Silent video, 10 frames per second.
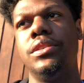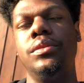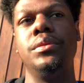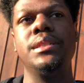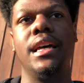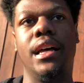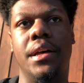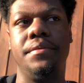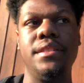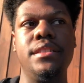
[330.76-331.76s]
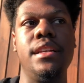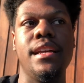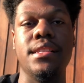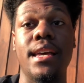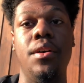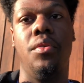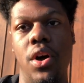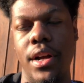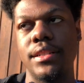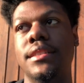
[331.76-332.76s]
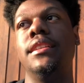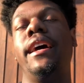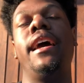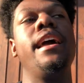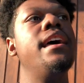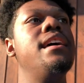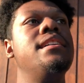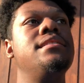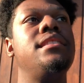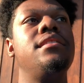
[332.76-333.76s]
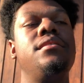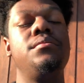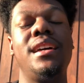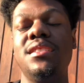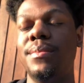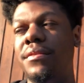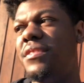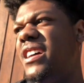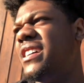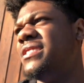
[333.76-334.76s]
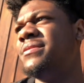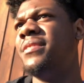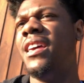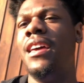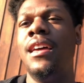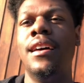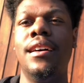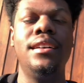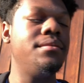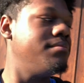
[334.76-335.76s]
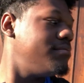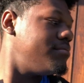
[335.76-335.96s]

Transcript: to Tufts in Talloires today. So that should be fun. Um,